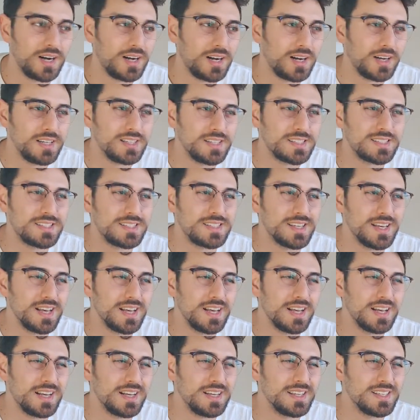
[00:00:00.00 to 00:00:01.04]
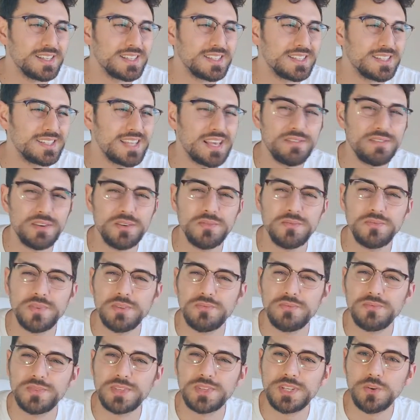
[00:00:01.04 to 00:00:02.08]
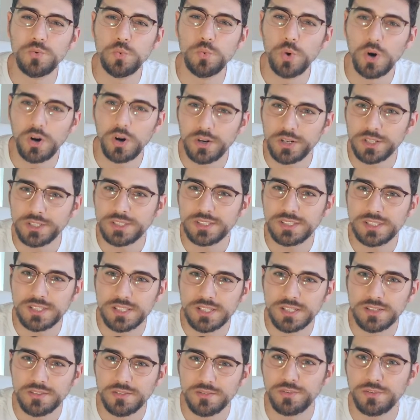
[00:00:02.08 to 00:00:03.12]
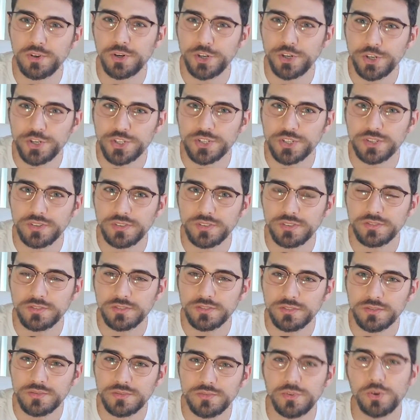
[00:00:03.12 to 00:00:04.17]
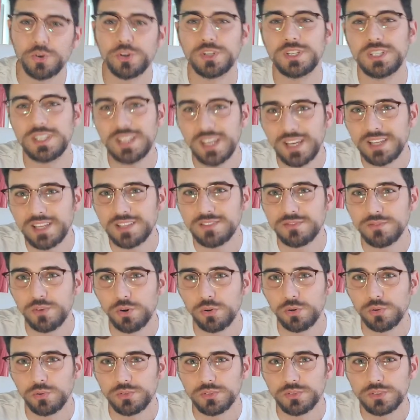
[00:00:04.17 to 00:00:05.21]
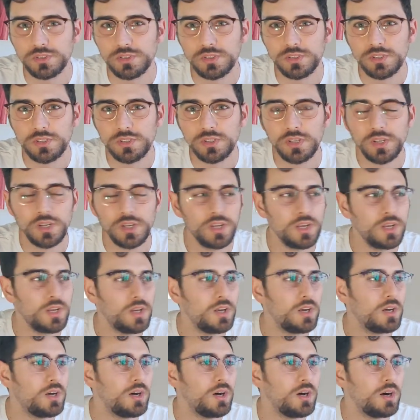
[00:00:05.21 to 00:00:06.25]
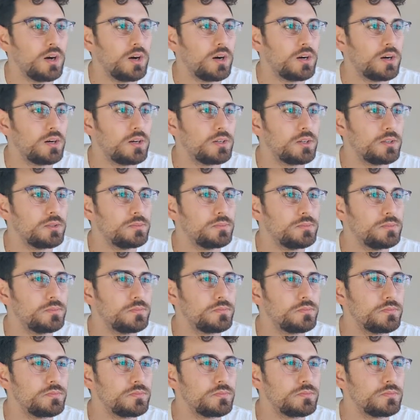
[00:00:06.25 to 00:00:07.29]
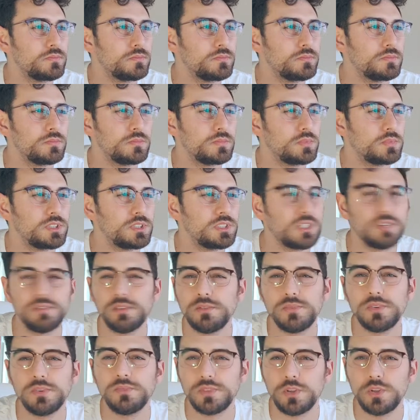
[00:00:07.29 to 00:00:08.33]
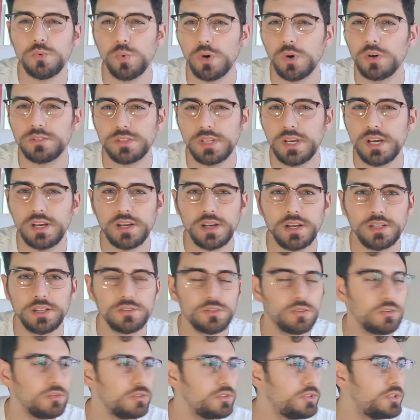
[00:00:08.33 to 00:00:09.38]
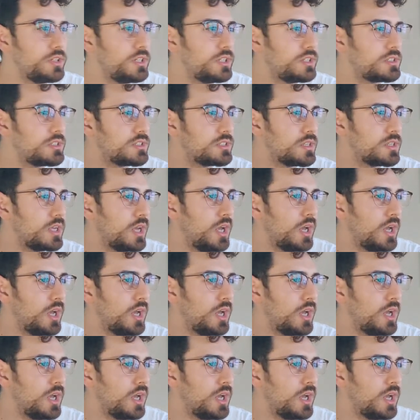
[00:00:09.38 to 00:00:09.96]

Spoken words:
It's the 750 watt version, 48 volt. 750 watt, yeah, I told you this.